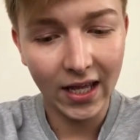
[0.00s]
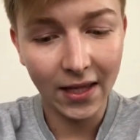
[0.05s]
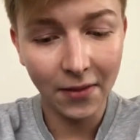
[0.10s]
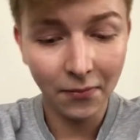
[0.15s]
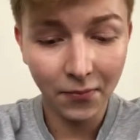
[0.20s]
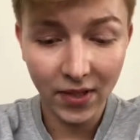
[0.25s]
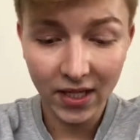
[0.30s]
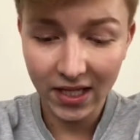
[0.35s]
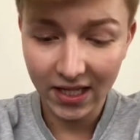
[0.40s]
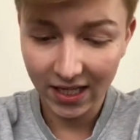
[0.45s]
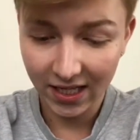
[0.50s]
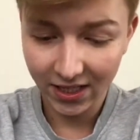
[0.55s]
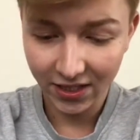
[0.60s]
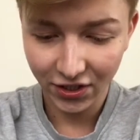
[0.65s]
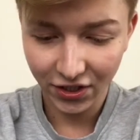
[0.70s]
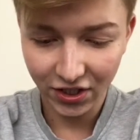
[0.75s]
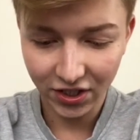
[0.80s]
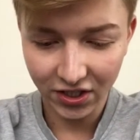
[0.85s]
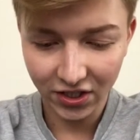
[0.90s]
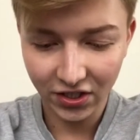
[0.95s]
In beginning
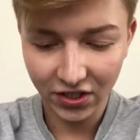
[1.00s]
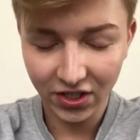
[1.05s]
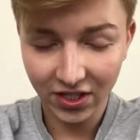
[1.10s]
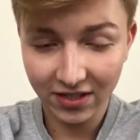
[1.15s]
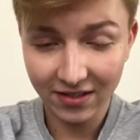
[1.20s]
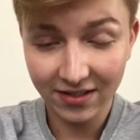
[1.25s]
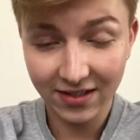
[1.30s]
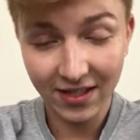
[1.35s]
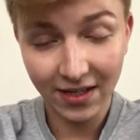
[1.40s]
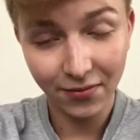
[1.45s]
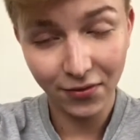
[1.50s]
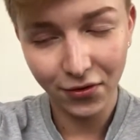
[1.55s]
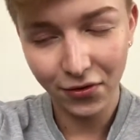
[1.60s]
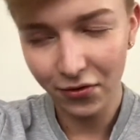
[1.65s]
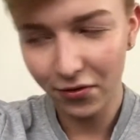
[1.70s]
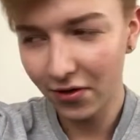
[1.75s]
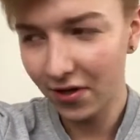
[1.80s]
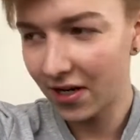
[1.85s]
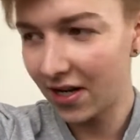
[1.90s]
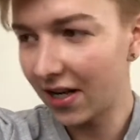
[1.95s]
she just came to
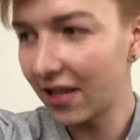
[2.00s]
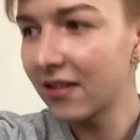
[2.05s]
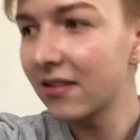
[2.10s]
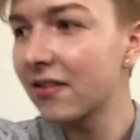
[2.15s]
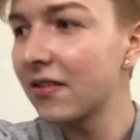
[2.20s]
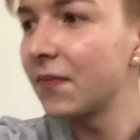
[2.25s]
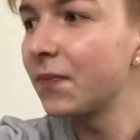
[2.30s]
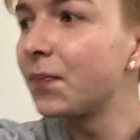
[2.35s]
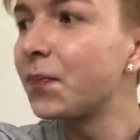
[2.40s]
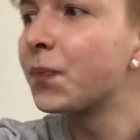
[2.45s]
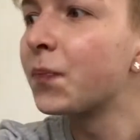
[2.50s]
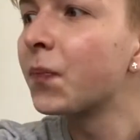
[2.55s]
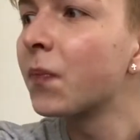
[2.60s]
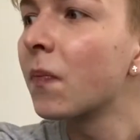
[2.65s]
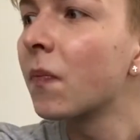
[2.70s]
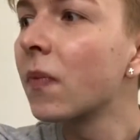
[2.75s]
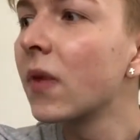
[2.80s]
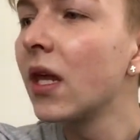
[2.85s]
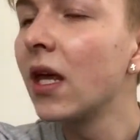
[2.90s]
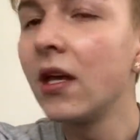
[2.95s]
our class,
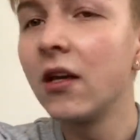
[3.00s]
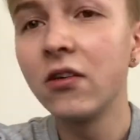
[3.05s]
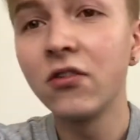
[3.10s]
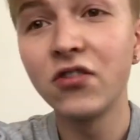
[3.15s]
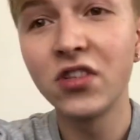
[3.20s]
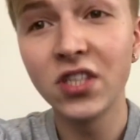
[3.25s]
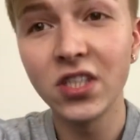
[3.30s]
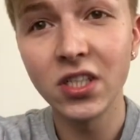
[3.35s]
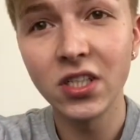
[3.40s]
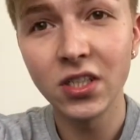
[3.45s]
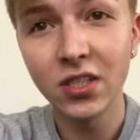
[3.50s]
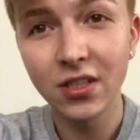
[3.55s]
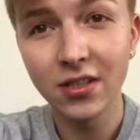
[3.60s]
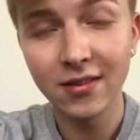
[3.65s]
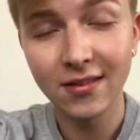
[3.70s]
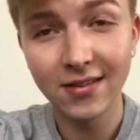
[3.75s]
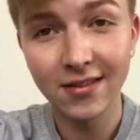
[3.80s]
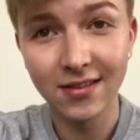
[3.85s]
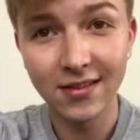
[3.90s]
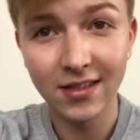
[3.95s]
she
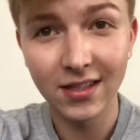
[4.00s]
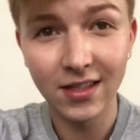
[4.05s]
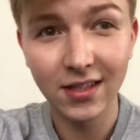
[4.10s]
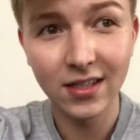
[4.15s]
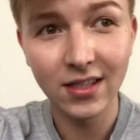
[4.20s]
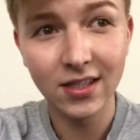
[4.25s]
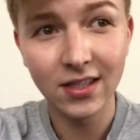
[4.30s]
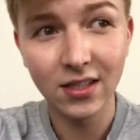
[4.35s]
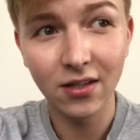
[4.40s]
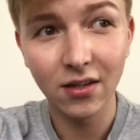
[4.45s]
sit